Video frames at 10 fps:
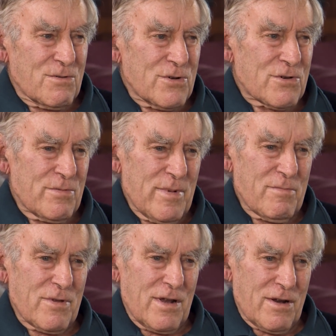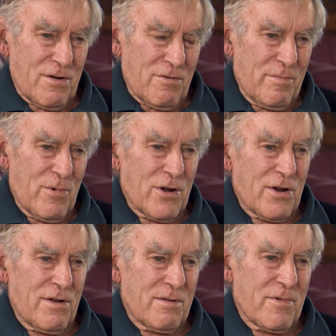always remember that, and I
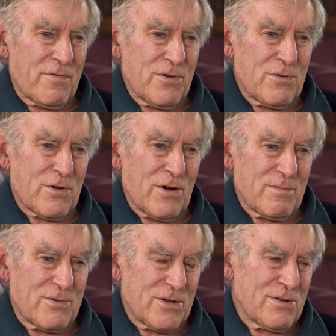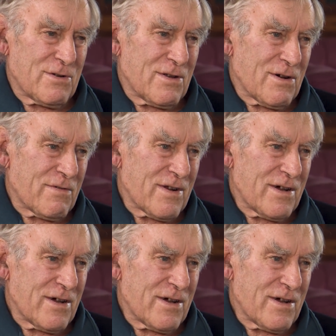reminded him a few times in life